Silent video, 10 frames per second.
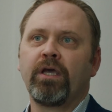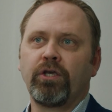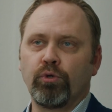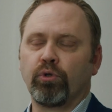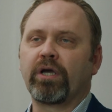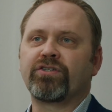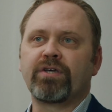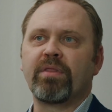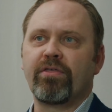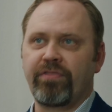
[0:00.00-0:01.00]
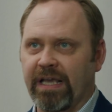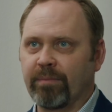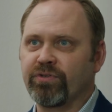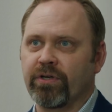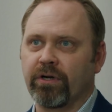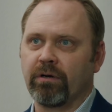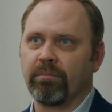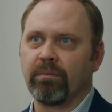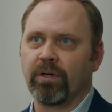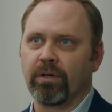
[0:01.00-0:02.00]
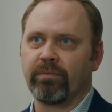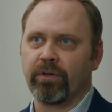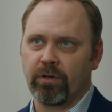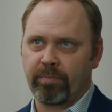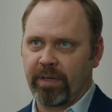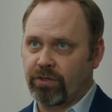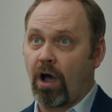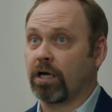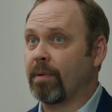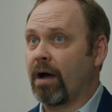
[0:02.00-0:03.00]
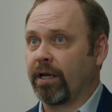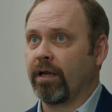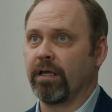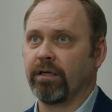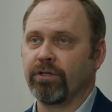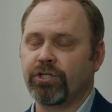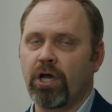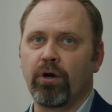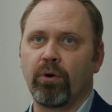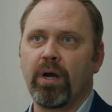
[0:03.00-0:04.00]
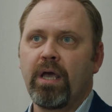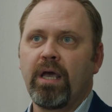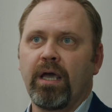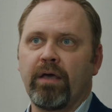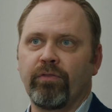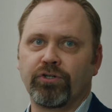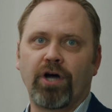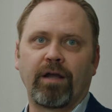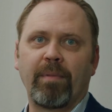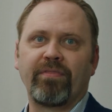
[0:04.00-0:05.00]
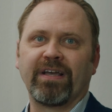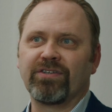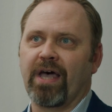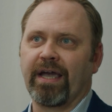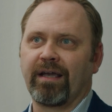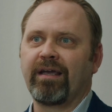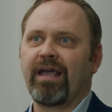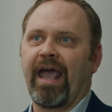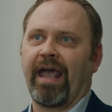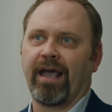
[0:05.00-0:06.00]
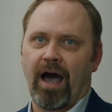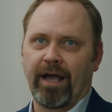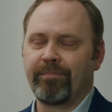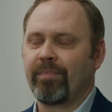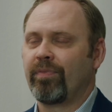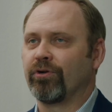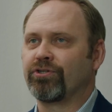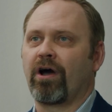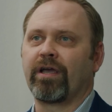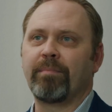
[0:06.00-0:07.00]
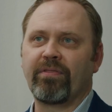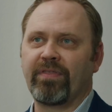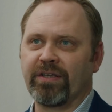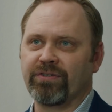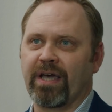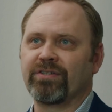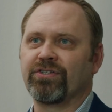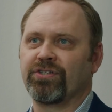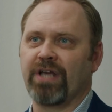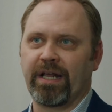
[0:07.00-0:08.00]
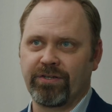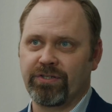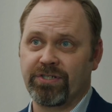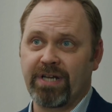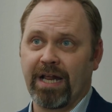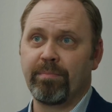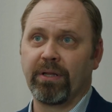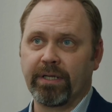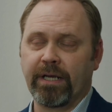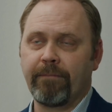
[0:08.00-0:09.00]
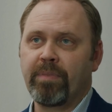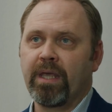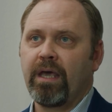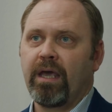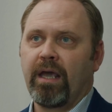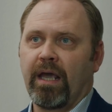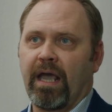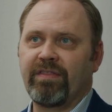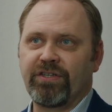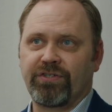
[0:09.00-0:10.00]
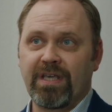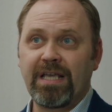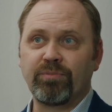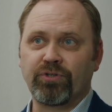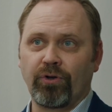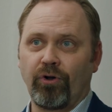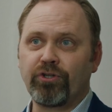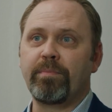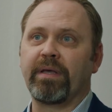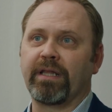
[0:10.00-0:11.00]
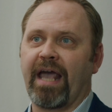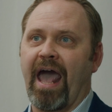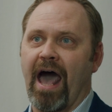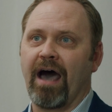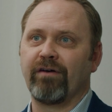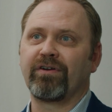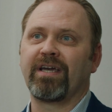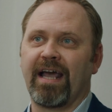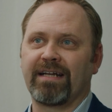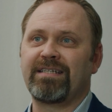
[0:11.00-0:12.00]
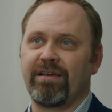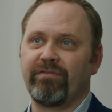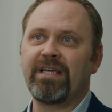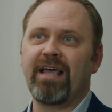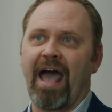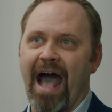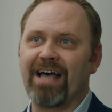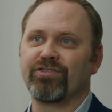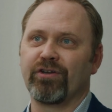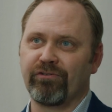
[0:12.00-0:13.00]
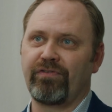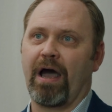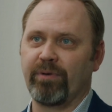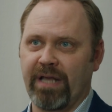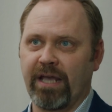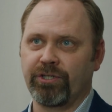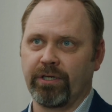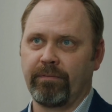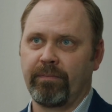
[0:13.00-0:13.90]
You look at some of the themes that are being talked about in a show, they're talking about things like AI. They're talking about things like sustainability. And these themes ultimately have connectivity as their foundation.